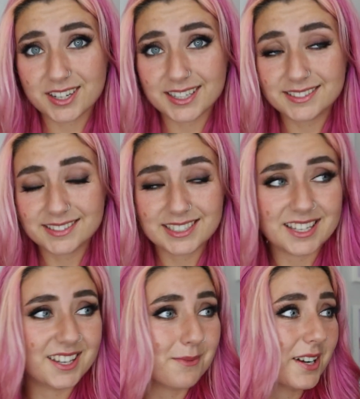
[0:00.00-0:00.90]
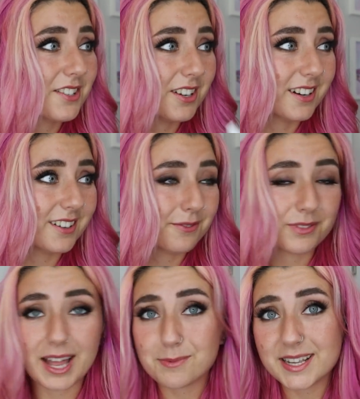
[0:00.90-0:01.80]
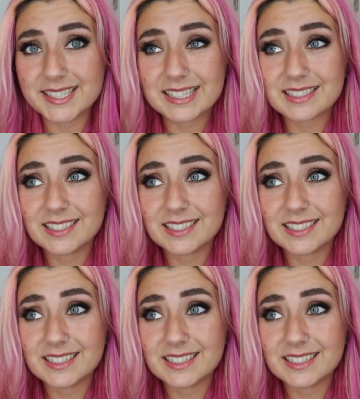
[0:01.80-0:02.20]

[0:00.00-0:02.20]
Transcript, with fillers: good, you want your flyaways